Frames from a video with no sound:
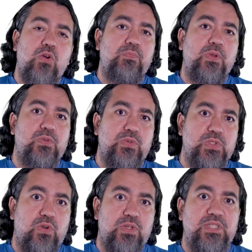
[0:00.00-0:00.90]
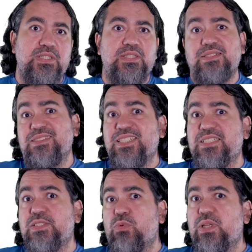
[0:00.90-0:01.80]
compute resources than
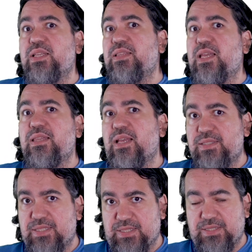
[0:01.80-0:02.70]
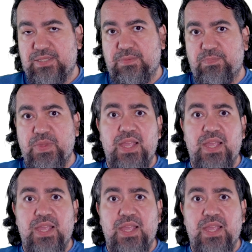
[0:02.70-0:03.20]
just running them as is,